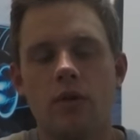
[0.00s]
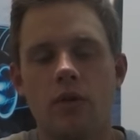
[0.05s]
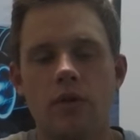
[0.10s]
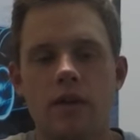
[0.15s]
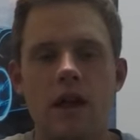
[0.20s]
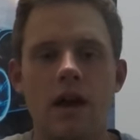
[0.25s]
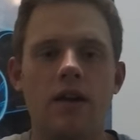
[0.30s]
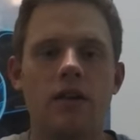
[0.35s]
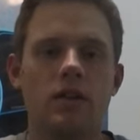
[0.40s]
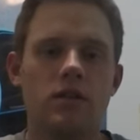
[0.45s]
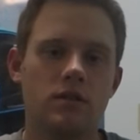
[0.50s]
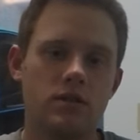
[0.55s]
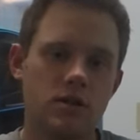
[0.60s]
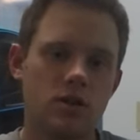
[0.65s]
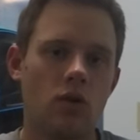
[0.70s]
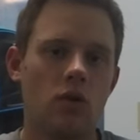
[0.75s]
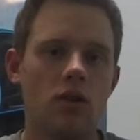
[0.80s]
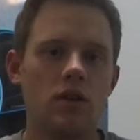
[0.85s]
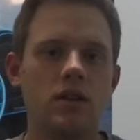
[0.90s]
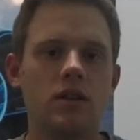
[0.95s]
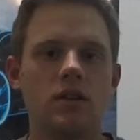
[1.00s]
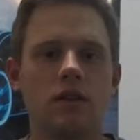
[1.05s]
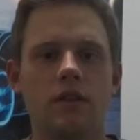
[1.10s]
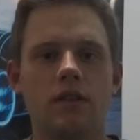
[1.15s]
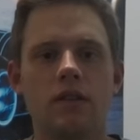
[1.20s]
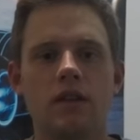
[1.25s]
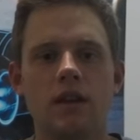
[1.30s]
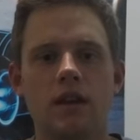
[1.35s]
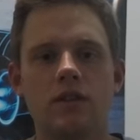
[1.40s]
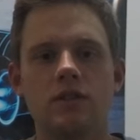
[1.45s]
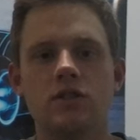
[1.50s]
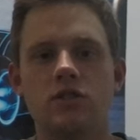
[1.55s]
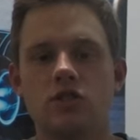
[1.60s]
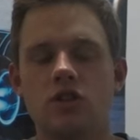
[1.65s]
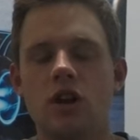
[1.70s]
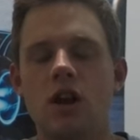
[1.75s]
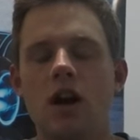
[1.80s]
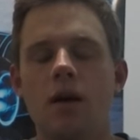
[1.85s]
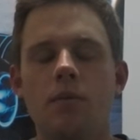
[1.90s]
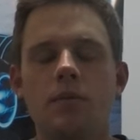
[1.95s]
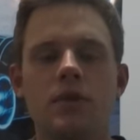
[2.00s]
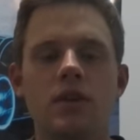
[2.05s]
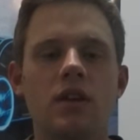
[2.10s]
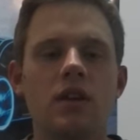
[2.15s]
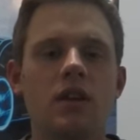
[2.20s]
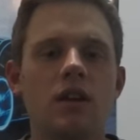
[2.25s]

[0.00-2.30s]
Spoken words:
Now your score during the day just dropped.